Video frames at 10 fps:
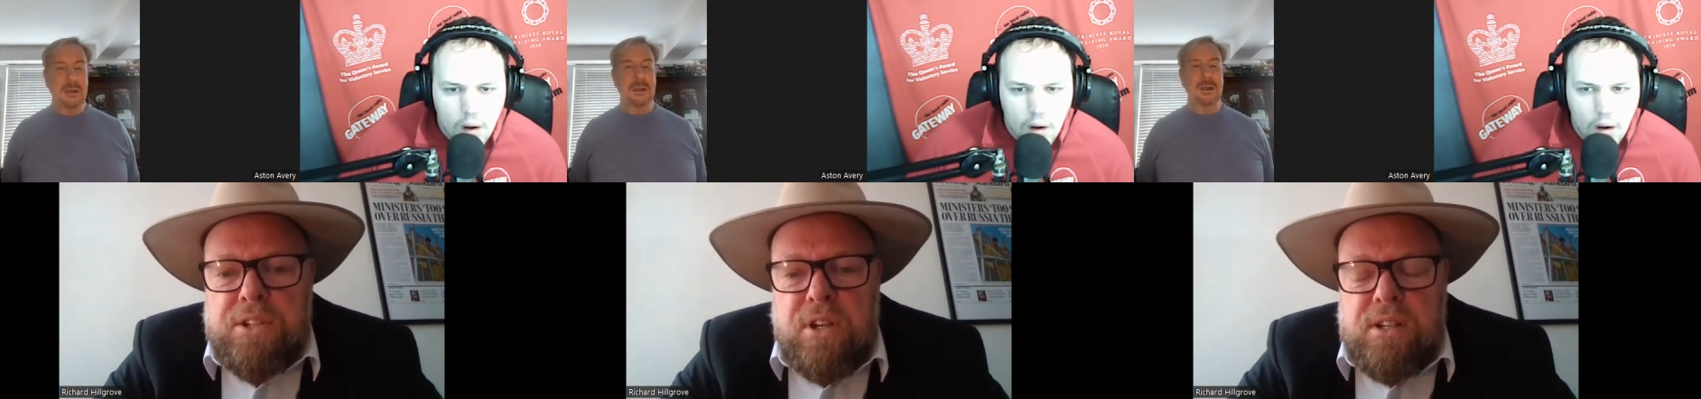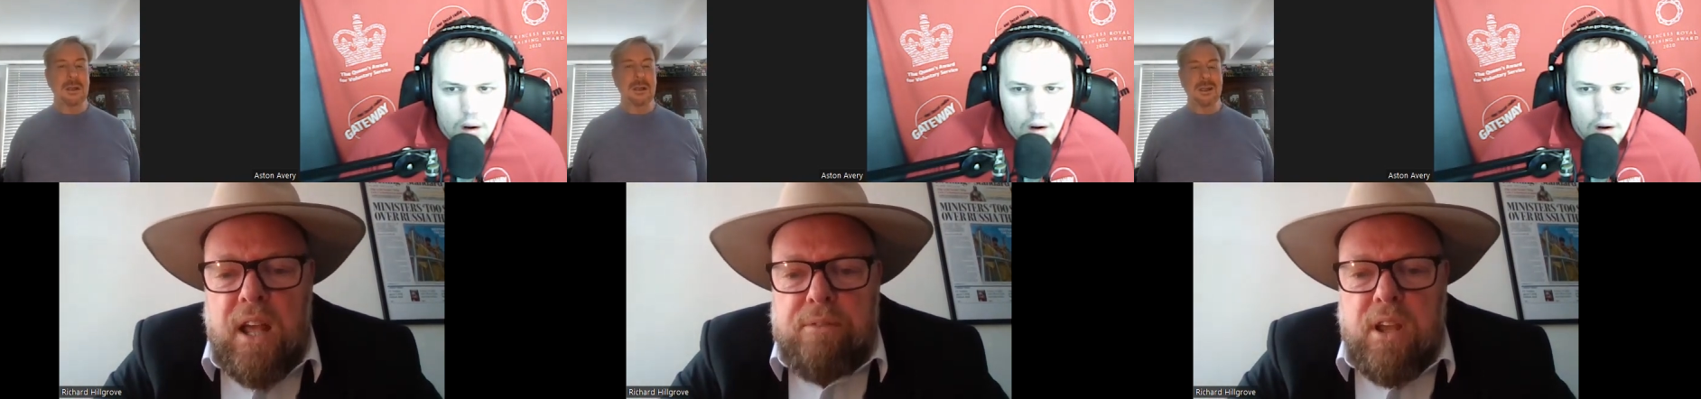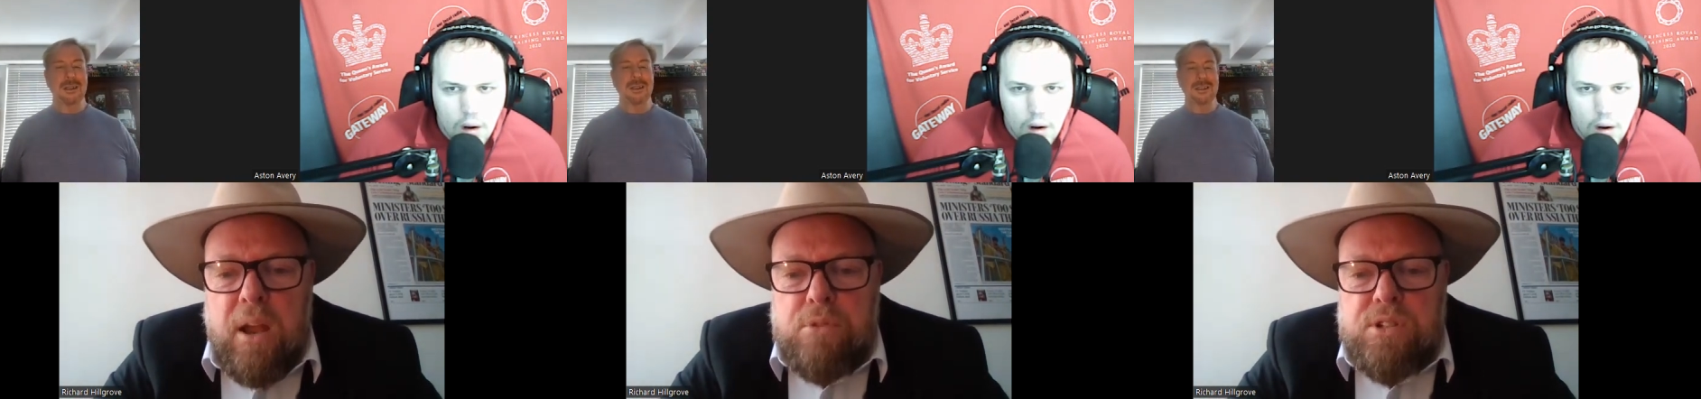Speaker 1: outside David
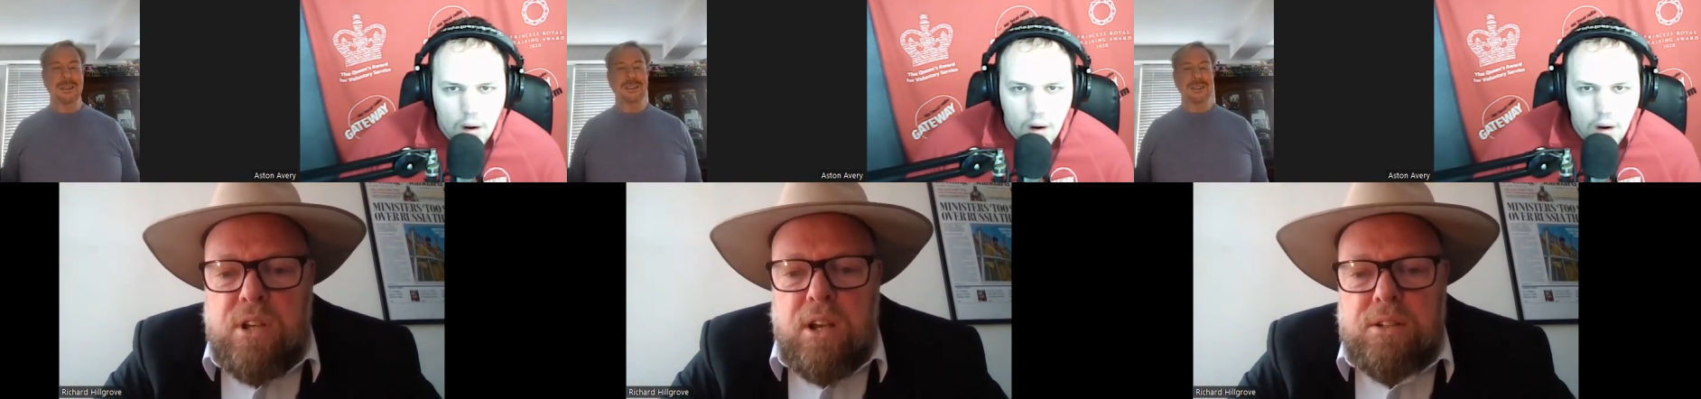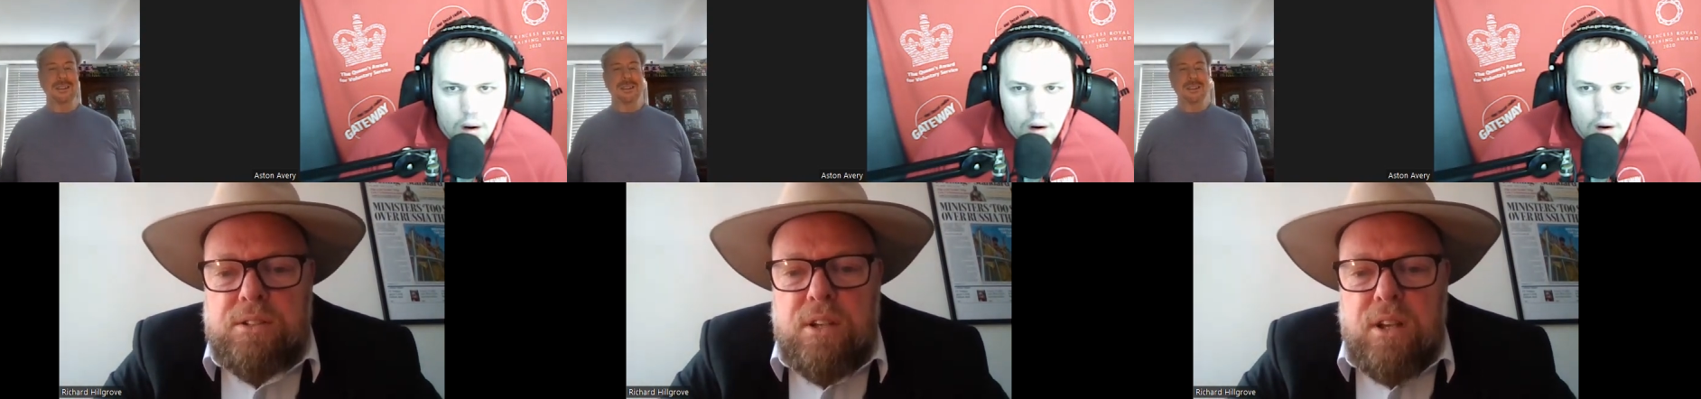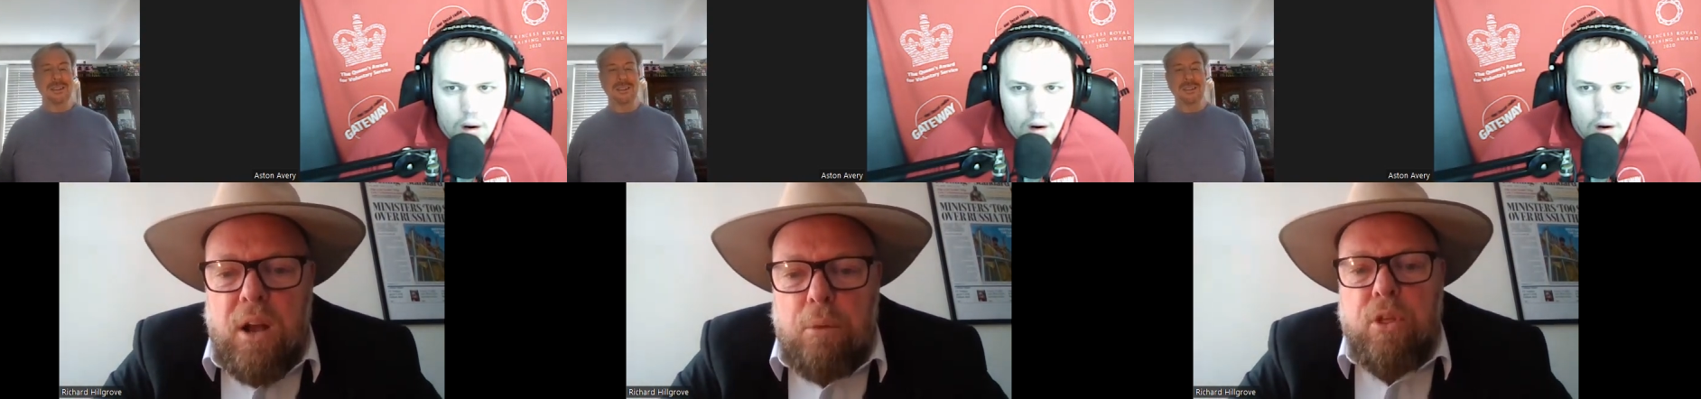Cameron's house
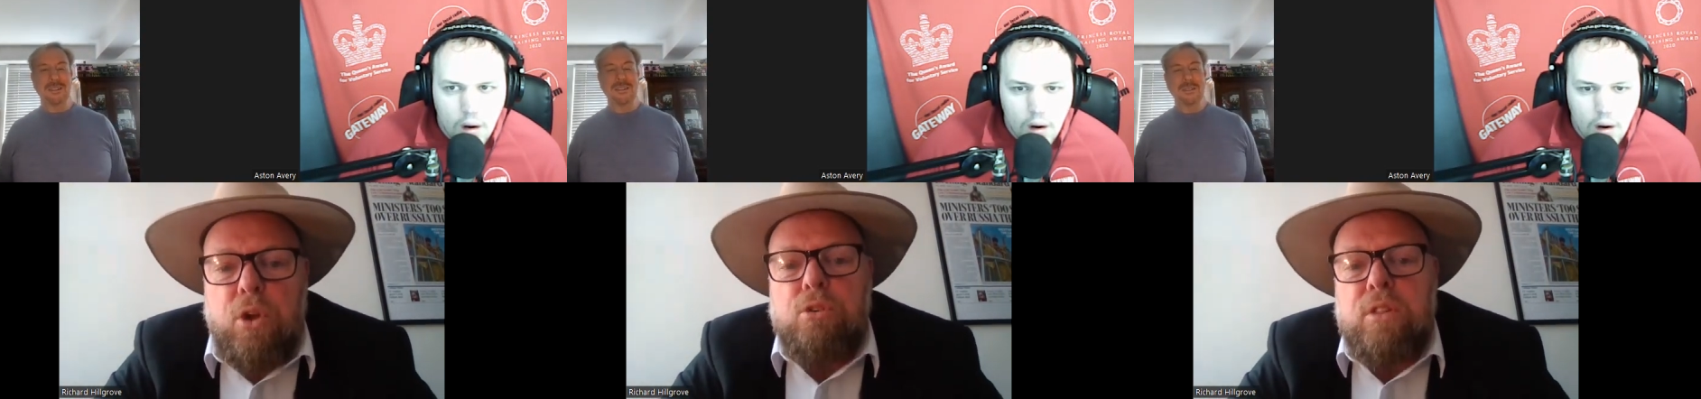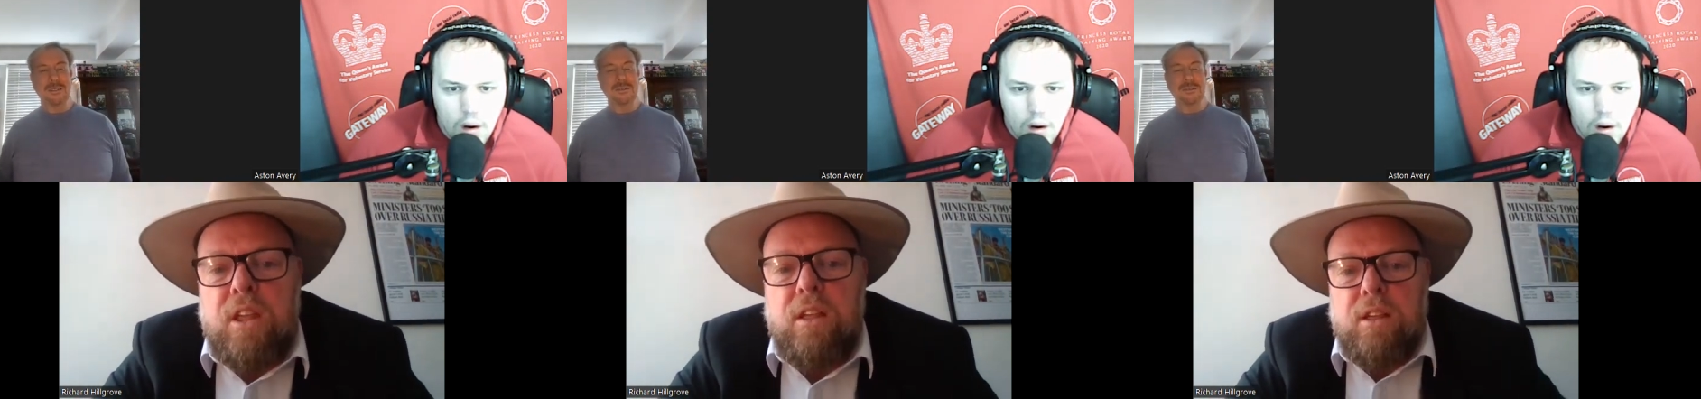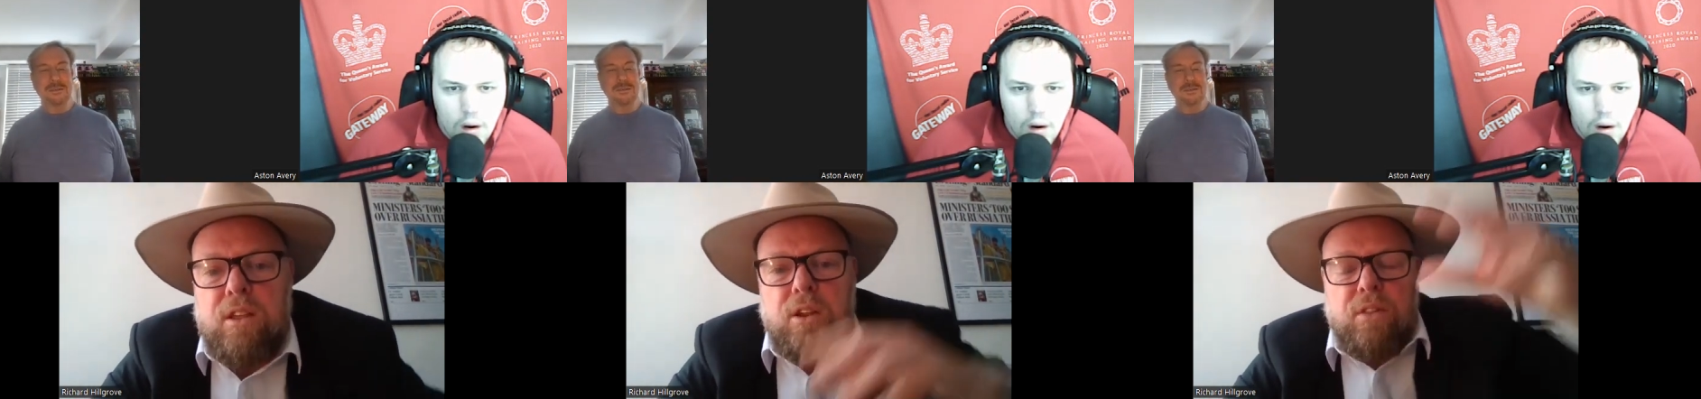with her in the,
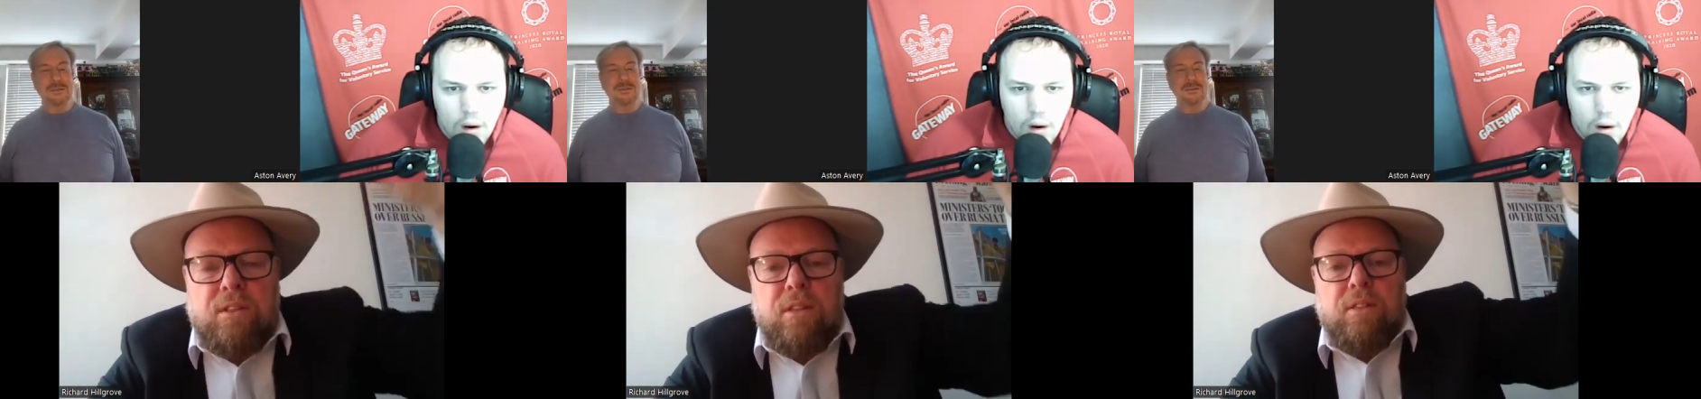you know, the,